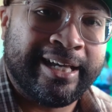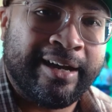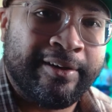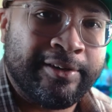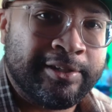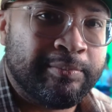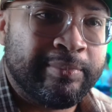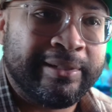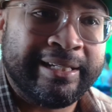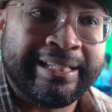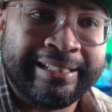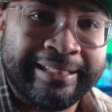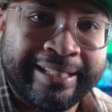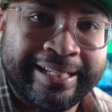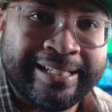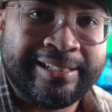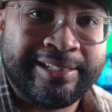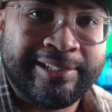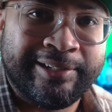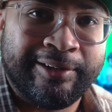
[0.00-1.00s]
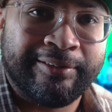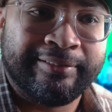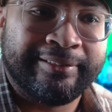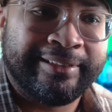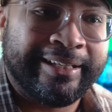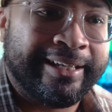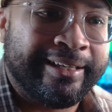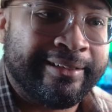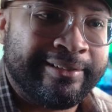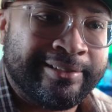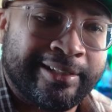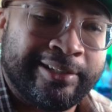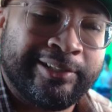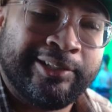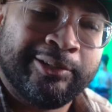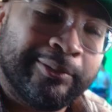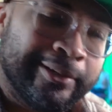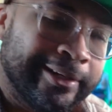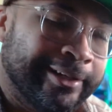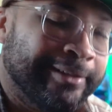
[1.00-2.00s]
I was being lazy all day, and I was like, you
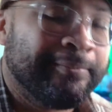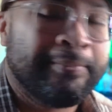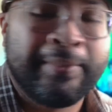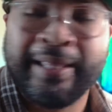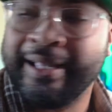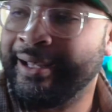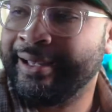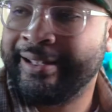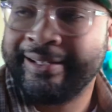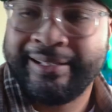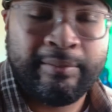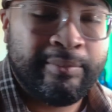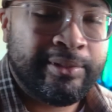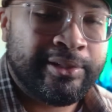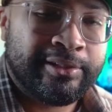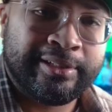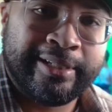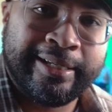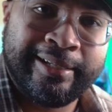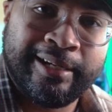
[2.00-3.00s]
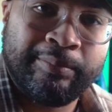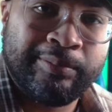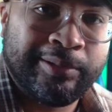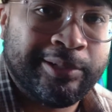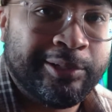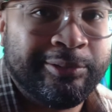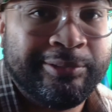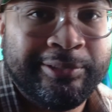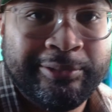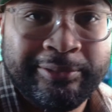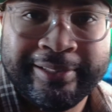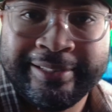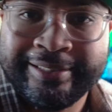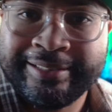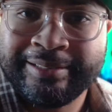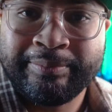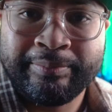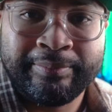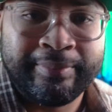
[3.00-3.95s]
know what? Let me just get up and go do this.